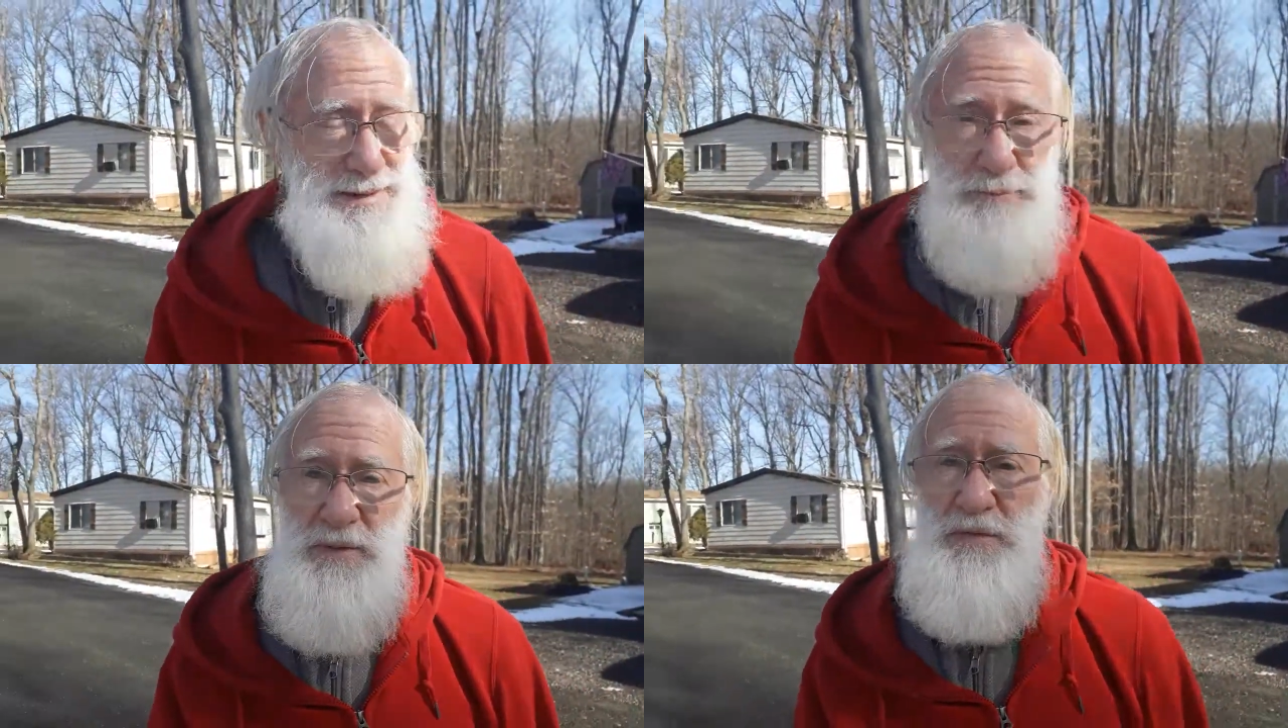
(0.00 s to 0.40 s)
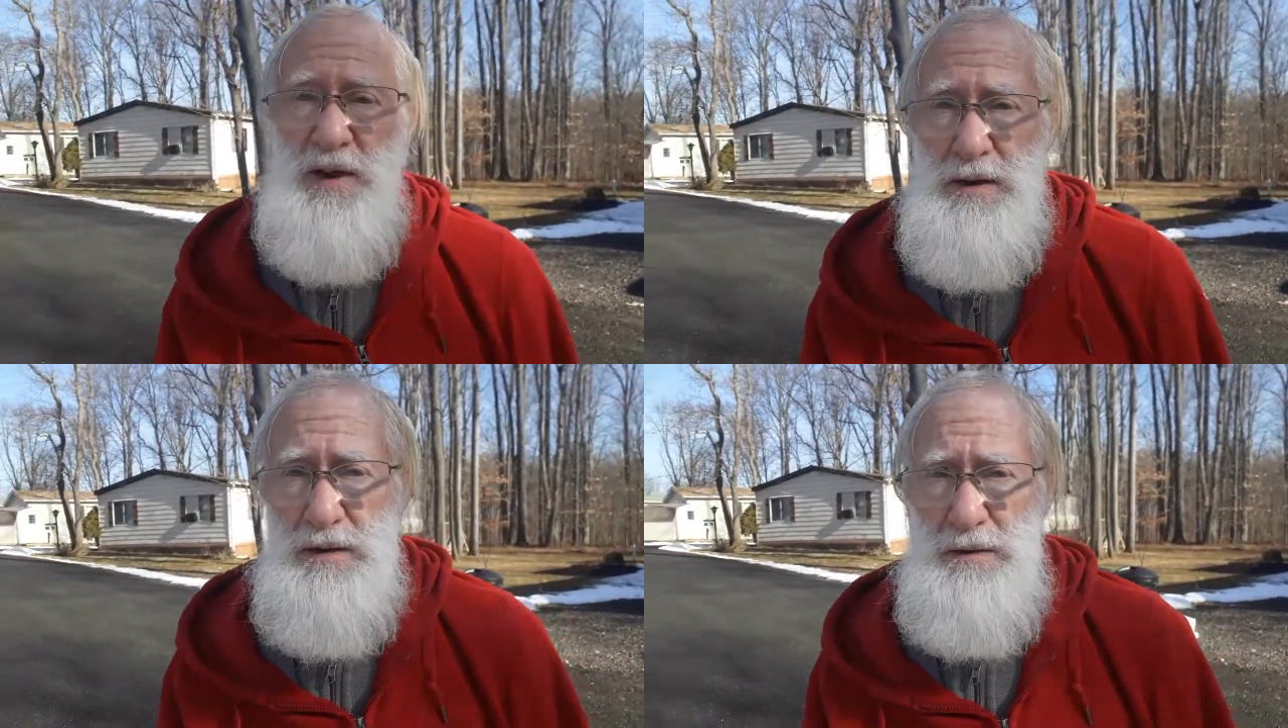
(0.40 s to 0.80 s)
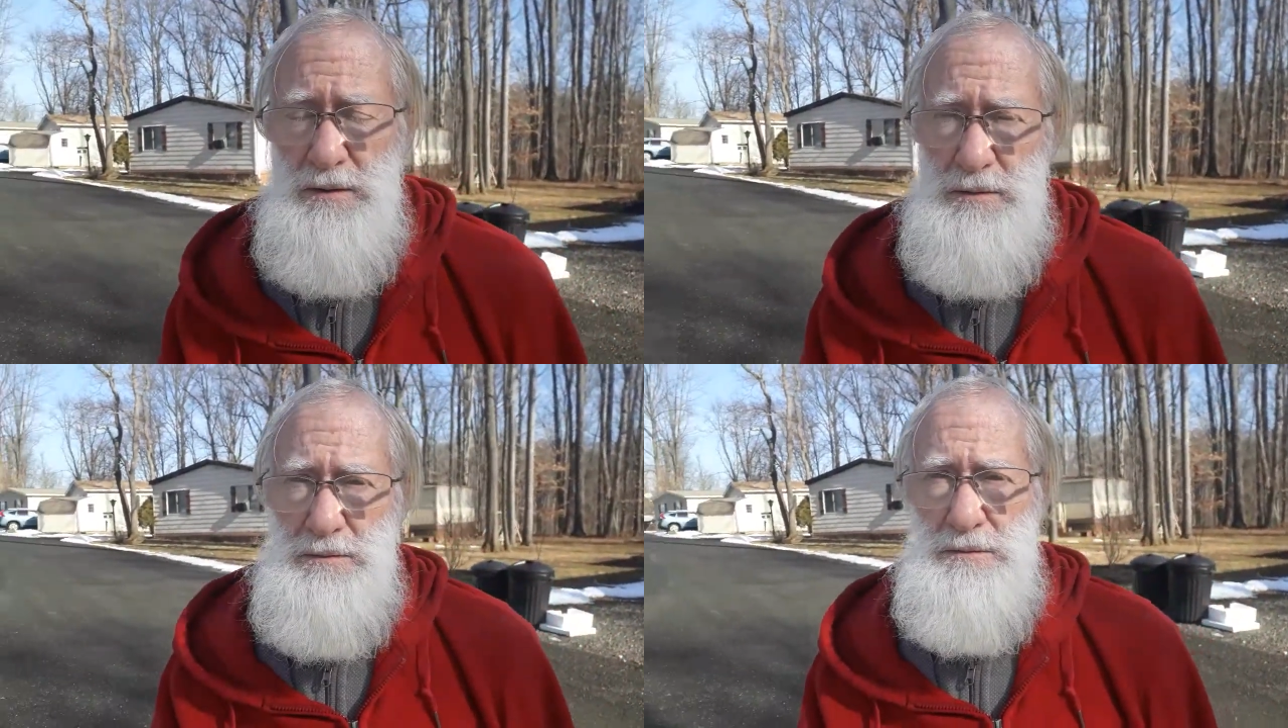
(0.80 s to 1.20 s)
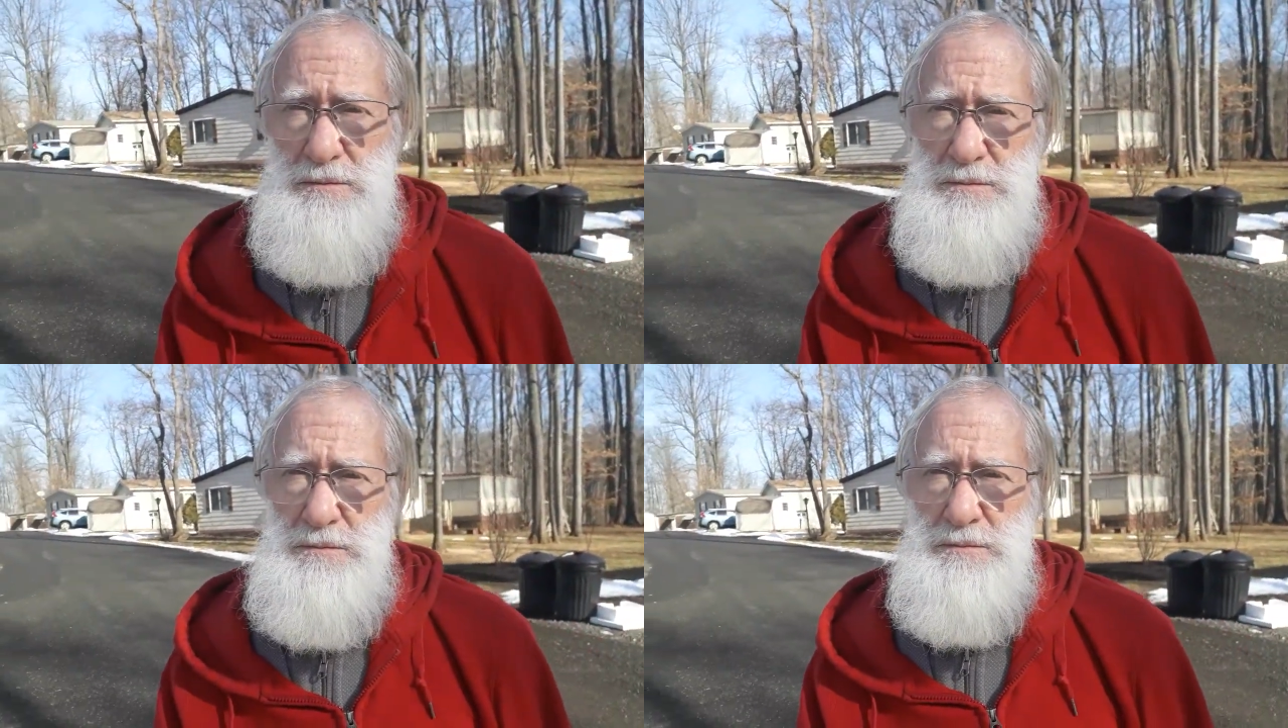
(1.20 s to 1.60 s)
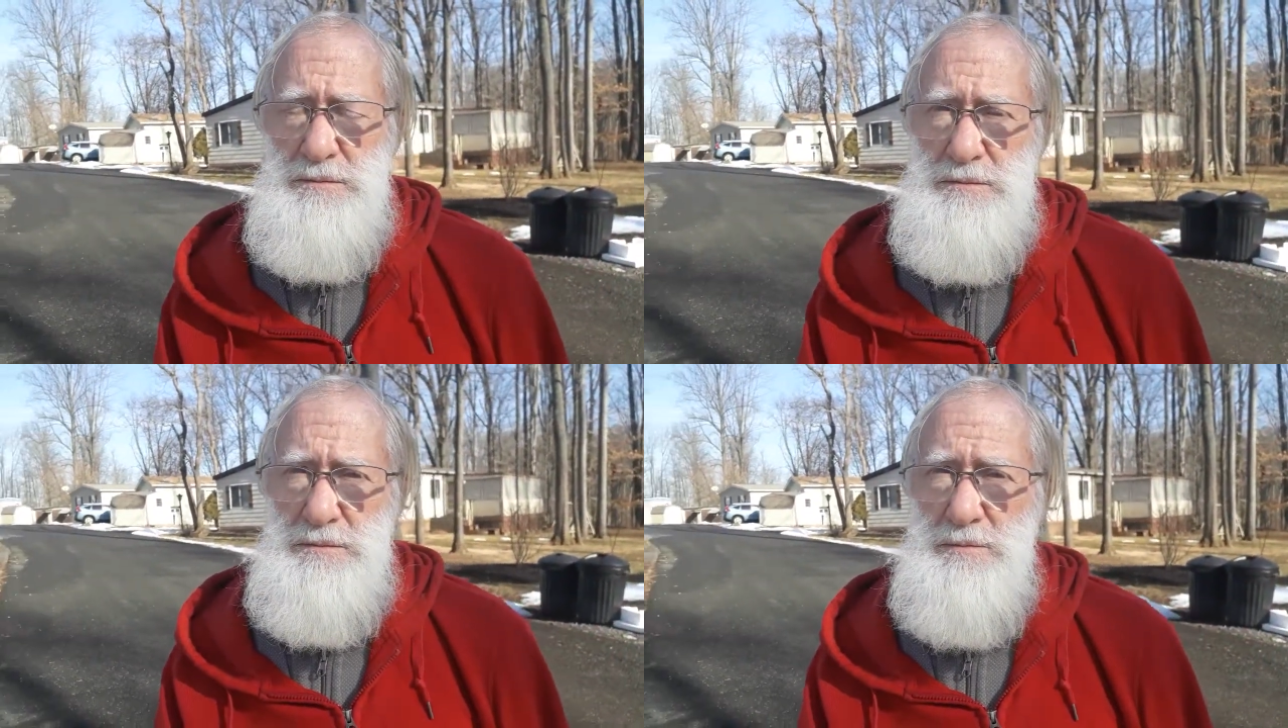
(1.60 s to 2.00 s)
pathetic
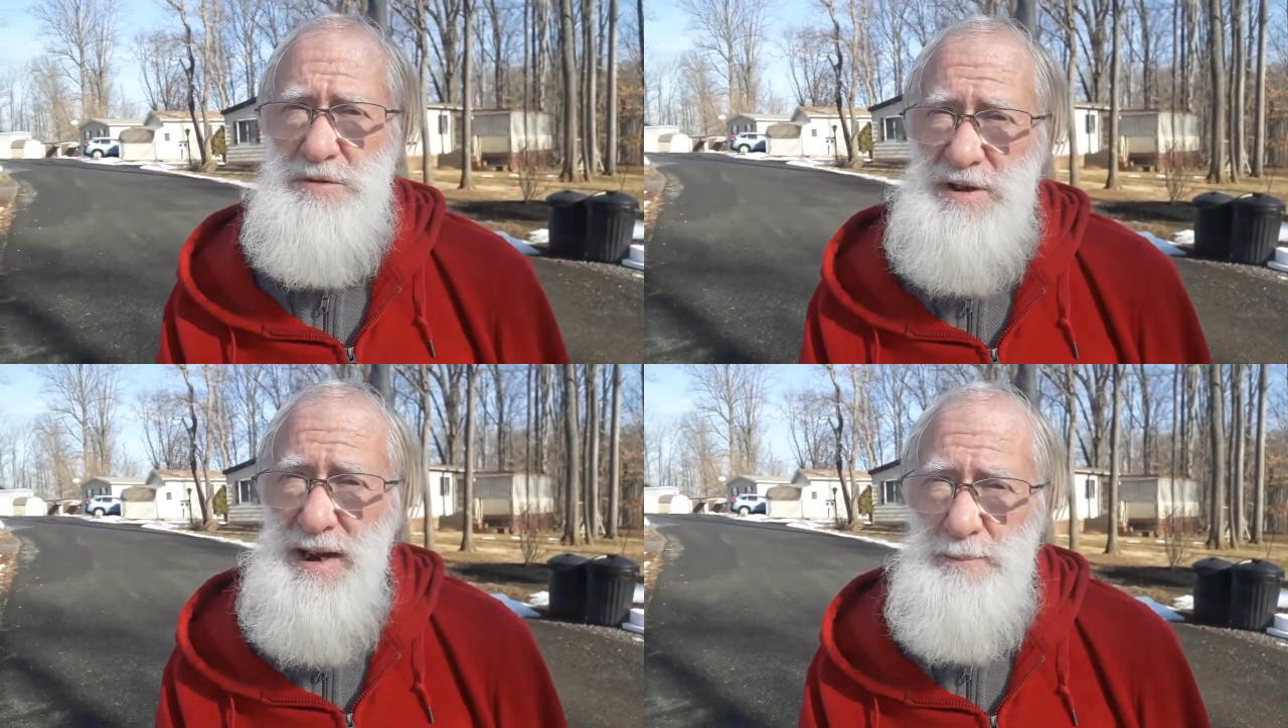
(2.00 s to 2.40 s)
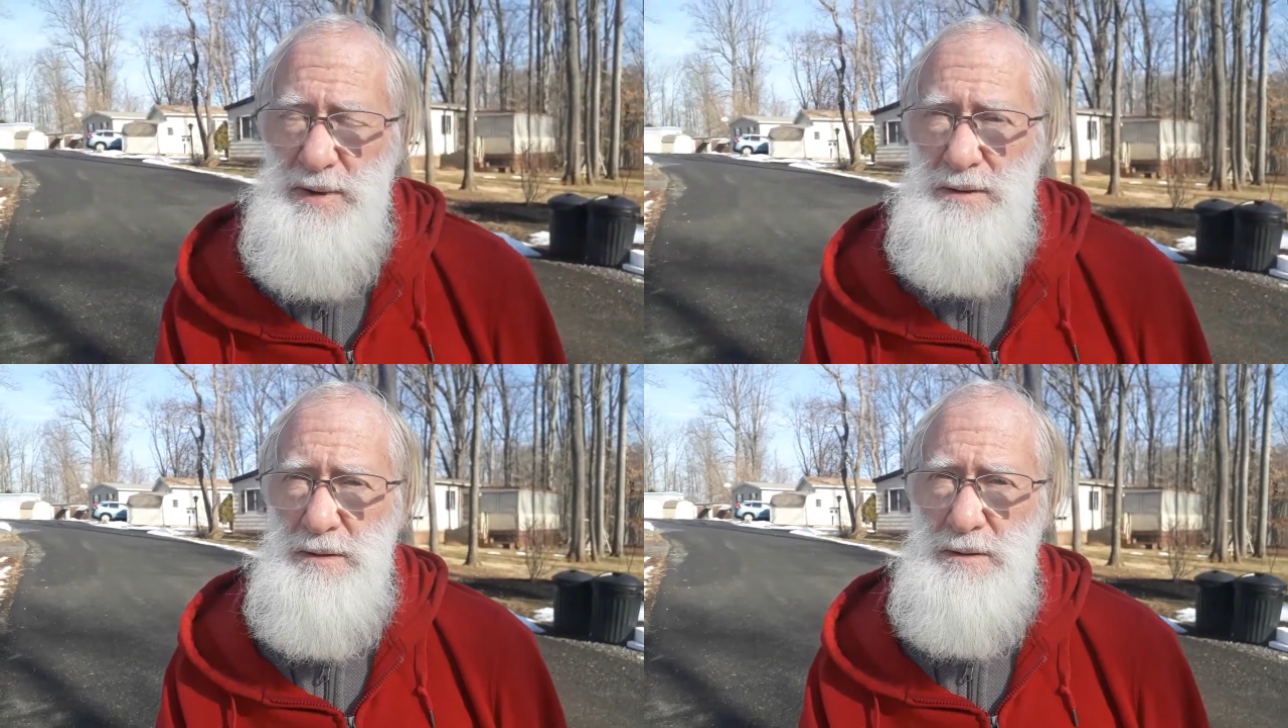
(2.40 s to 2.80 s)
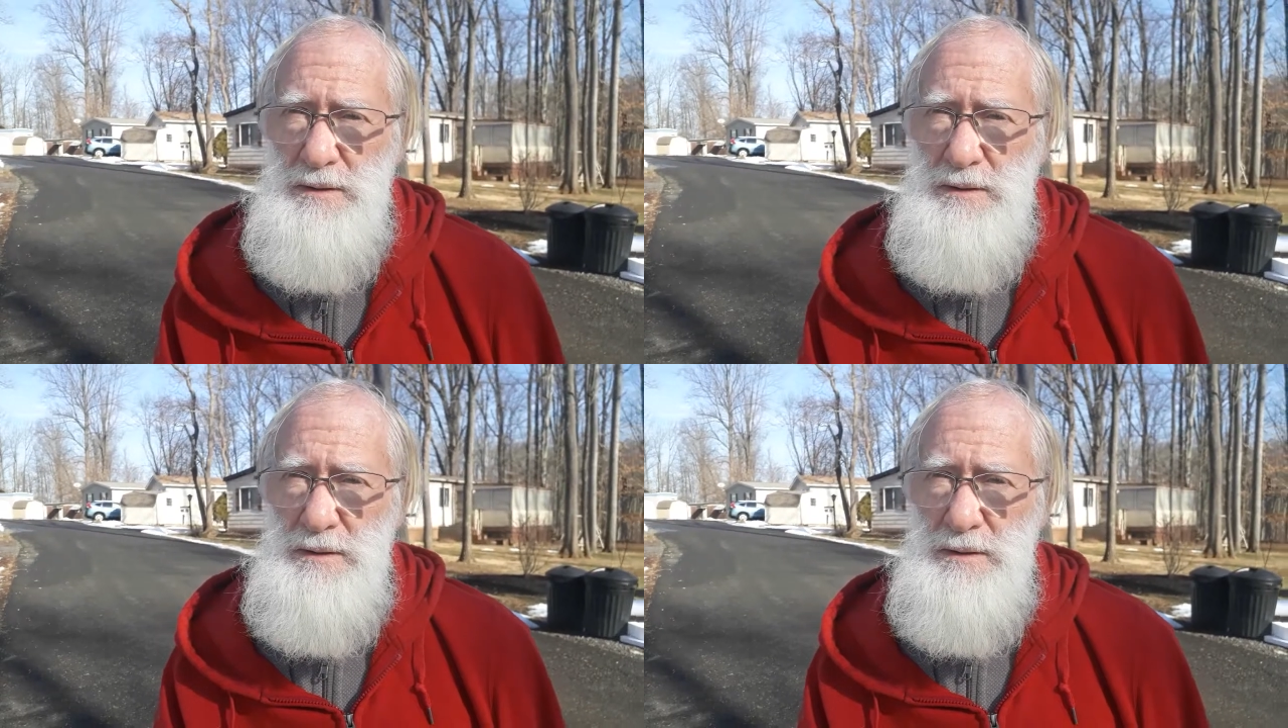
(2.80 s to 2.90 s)
what's happened.